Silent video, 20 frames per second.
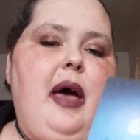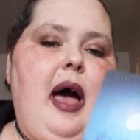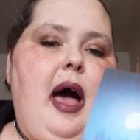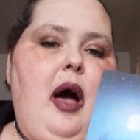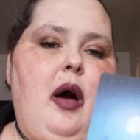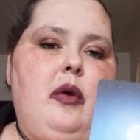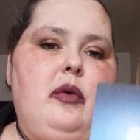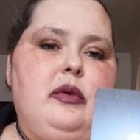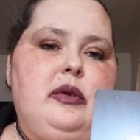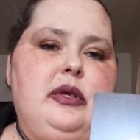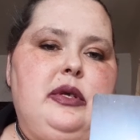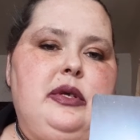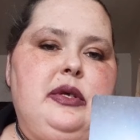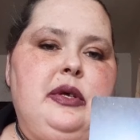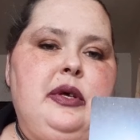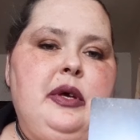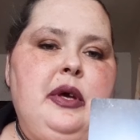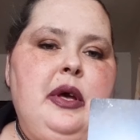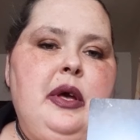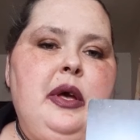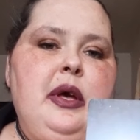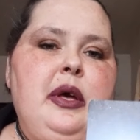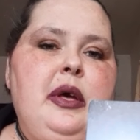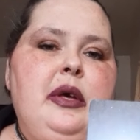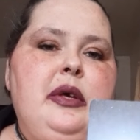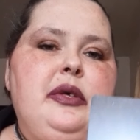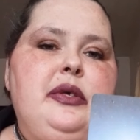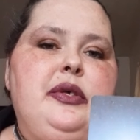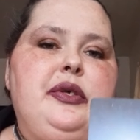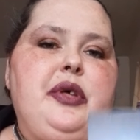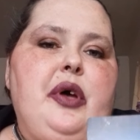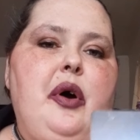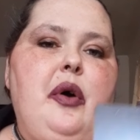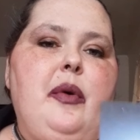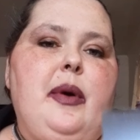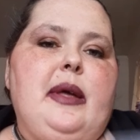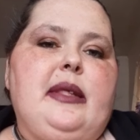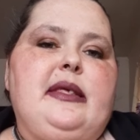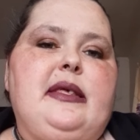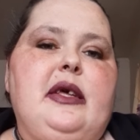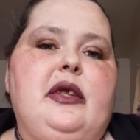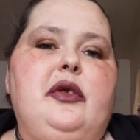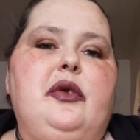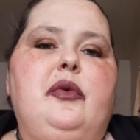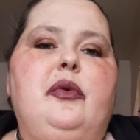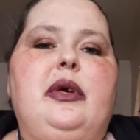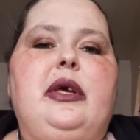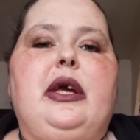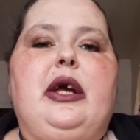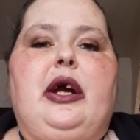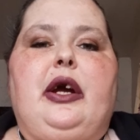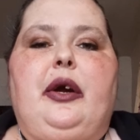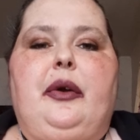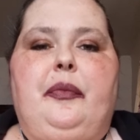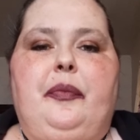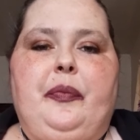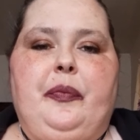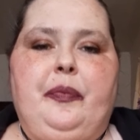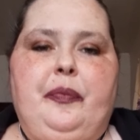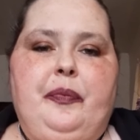out. So it's a new year.